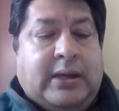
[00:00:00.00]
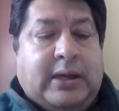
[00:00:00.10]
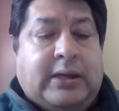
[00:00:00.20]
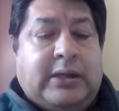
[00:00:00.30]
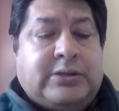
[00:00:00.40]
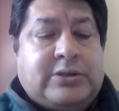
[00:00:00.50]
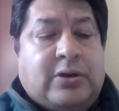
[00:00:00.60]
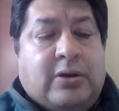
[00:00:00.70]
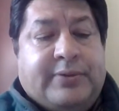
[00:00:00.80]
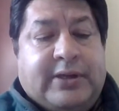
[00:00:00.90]
In each
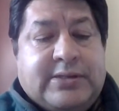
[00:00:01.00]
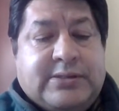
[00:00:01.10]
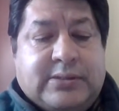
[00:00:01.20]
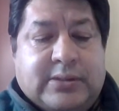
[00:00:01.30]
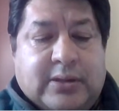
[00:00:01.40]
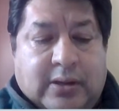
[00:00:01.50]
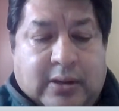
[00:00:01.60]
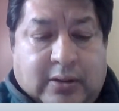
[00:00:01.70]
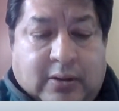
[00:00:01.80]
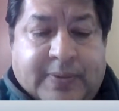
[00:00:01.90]
of these
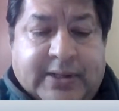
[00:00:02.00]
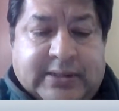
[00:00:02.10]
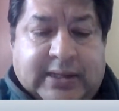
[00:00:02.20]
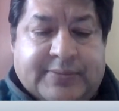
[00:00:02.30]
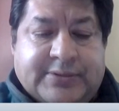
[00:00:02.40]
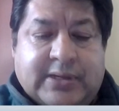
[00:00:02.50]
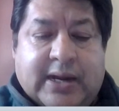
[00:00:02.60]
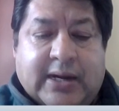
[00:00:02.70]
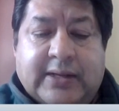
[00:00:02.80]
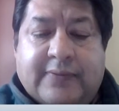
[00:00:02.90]
cooperatives,
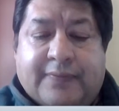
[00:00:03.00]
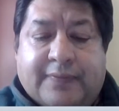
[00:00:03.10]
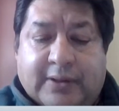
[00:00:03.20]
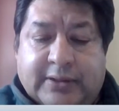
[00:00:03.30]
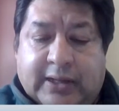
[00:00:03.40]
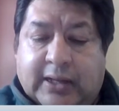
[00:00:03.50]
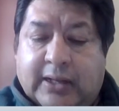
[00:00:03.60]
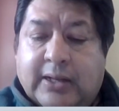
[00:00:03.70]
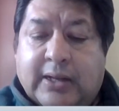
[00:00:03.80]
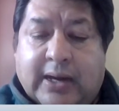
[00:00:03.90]
early funding,